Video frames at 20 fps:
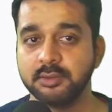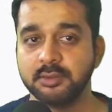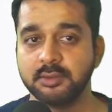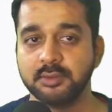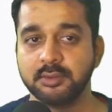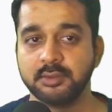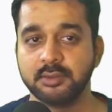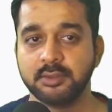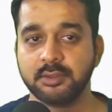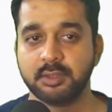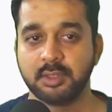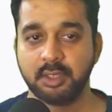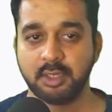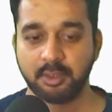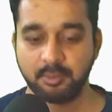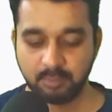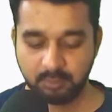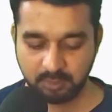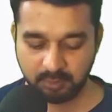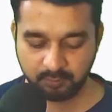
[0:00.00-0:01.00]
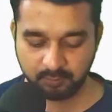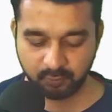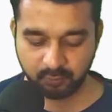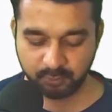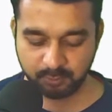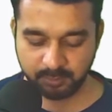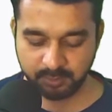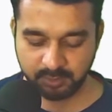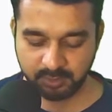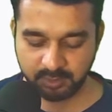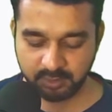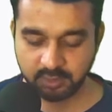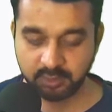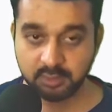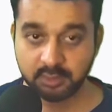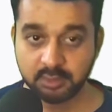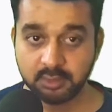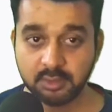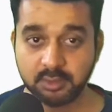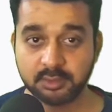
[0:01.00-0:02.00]
sitemap would be
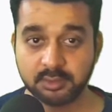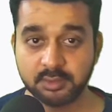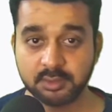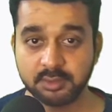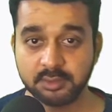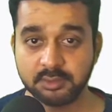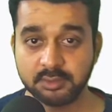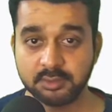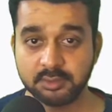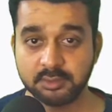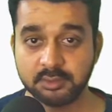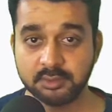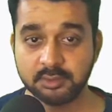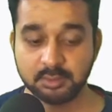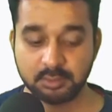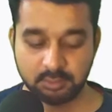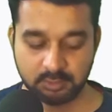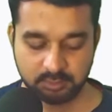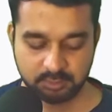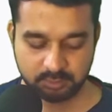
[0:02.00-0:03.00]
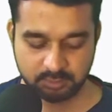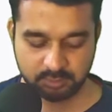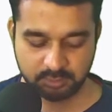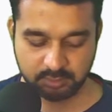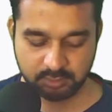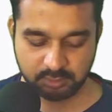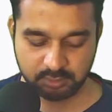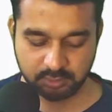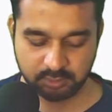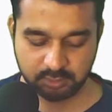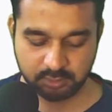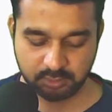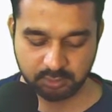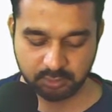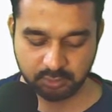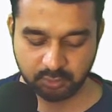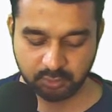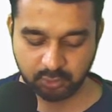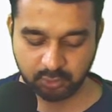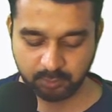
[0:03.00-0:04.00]
listed.
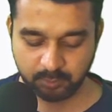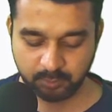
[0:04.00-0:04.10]
Robots.txt.